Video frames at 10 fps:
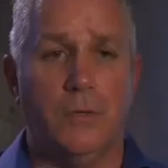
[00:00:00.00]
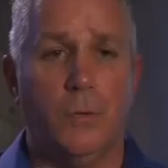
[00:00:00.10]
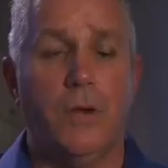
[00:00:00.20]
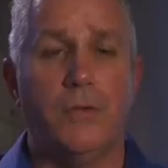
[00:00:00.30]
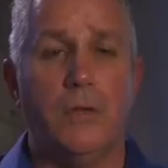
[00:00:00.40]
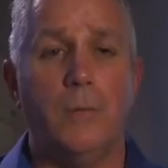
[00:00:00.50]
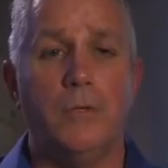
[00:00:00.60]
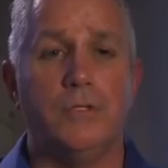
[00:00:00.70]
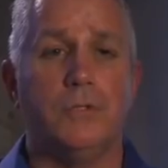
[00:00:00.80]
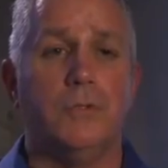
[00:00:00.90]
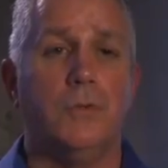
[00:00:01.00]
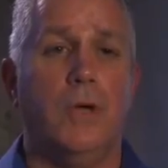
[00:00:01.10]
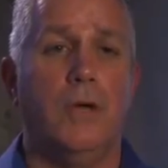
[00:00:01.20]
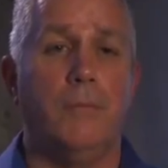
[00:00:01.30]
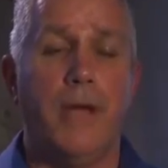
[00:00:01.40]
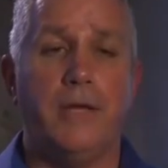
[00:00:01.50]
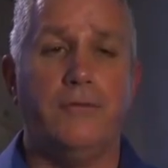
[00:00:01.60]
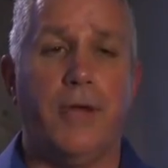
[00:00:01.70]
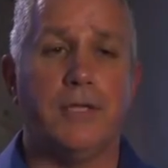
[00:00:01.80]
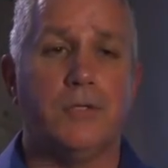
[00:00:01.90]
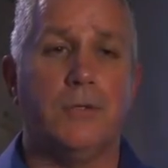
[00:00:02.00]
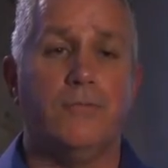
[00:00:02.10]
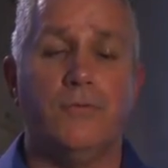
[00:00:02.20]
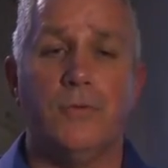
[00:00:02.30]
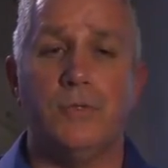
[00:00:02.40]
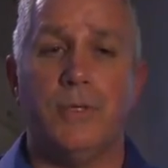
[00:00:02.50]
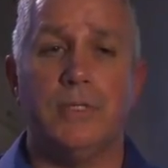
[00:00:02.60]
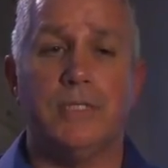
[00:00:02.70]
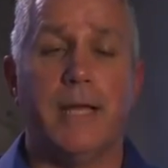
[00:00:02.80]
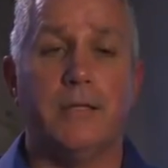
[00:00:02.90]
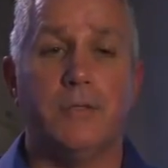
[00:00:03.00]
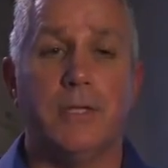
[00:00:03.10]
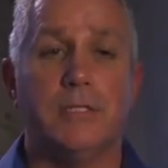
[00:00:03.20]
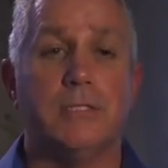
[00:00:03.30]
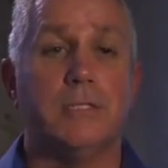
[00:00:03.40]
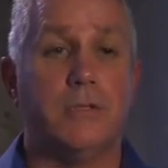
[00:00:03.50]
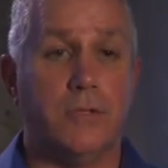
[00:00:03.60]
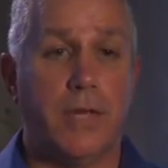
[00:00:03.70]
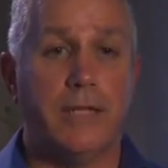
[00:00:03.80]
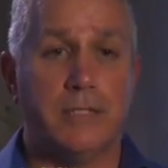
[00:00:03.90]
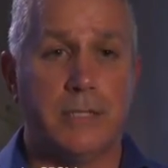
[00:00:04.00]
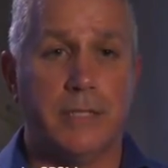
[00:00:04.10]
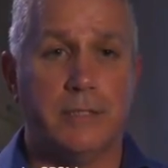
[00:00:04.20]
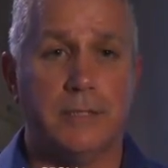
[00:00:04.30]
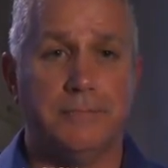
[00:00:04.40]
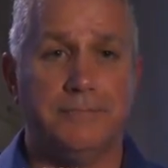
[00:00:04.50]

We are the #2 manufacturer of refrigerated salad dressings in the United States.